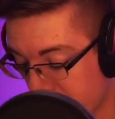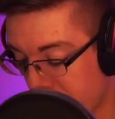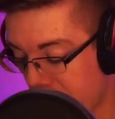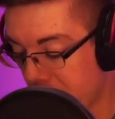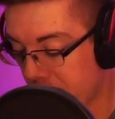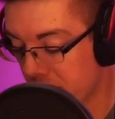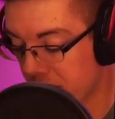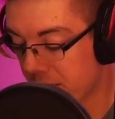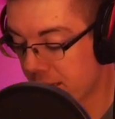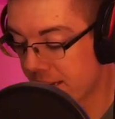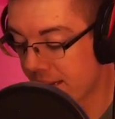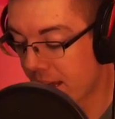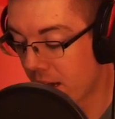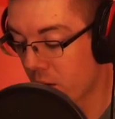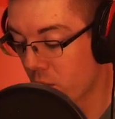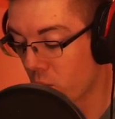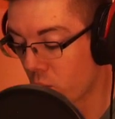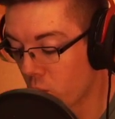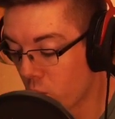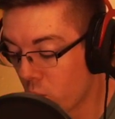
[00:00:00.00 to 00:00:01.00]
able to take
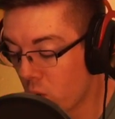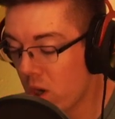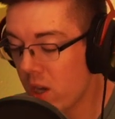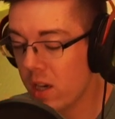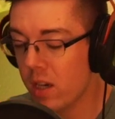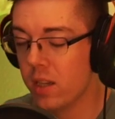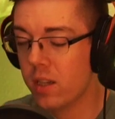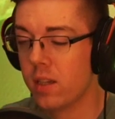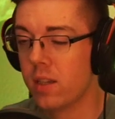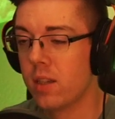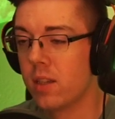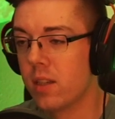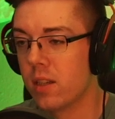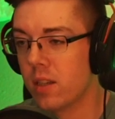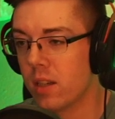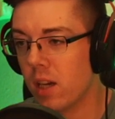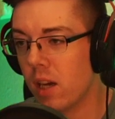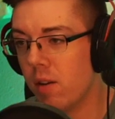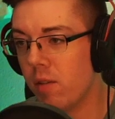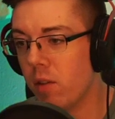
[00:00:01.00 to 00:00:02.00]
out 1
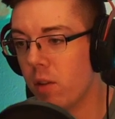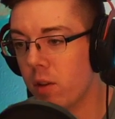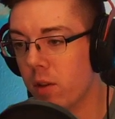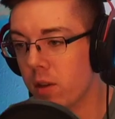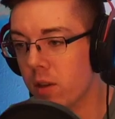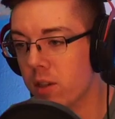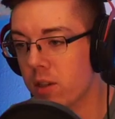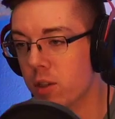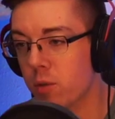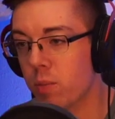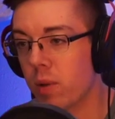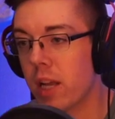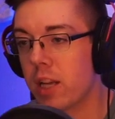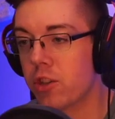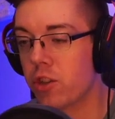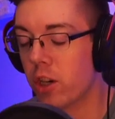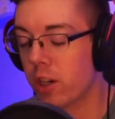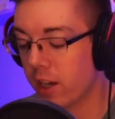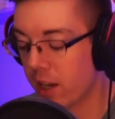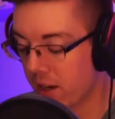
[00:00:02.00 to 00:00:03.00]
of the splash
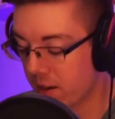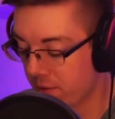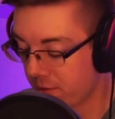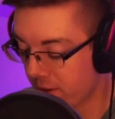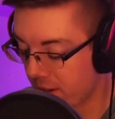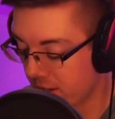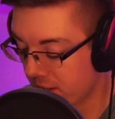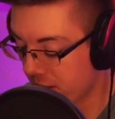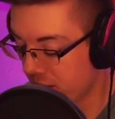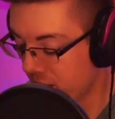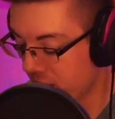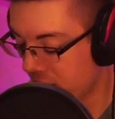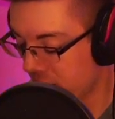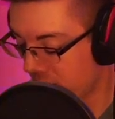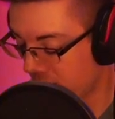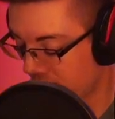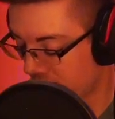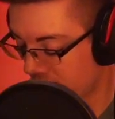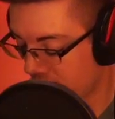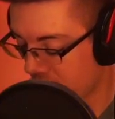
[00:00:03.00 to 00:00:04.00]
targeting defenses
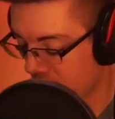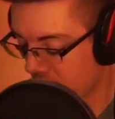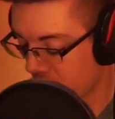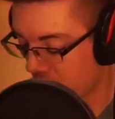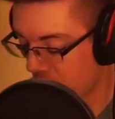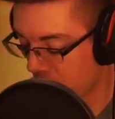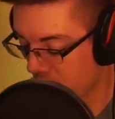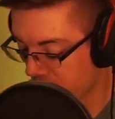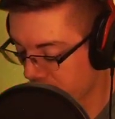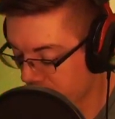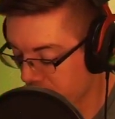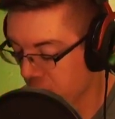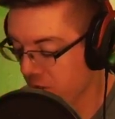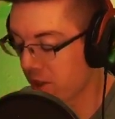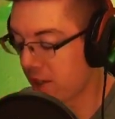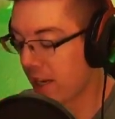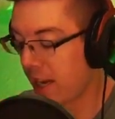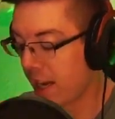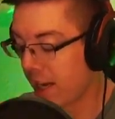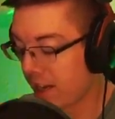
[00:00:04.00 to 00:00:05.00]
on the first
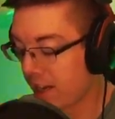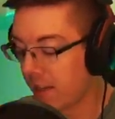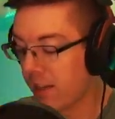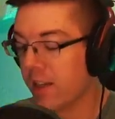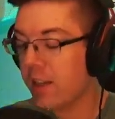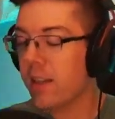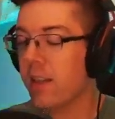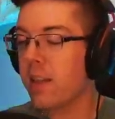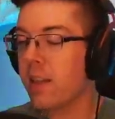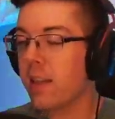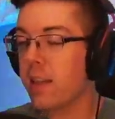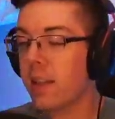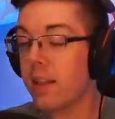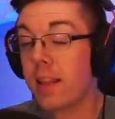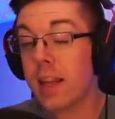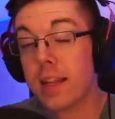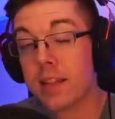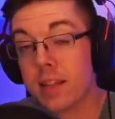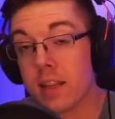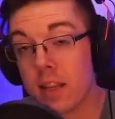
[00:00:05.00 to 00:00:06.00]
attack.
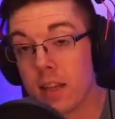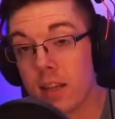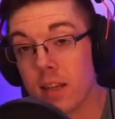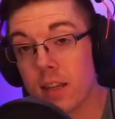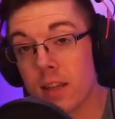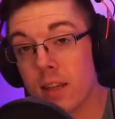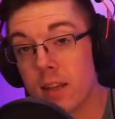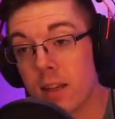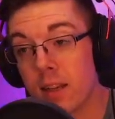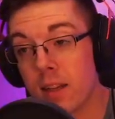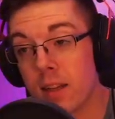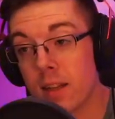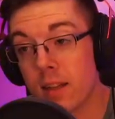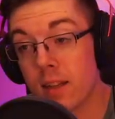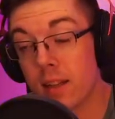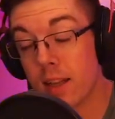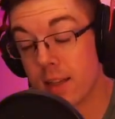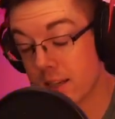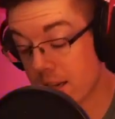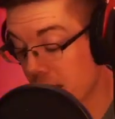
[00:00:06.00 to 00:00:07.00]
That's it.
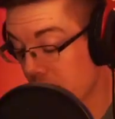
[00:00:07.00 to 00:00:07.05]
That's kind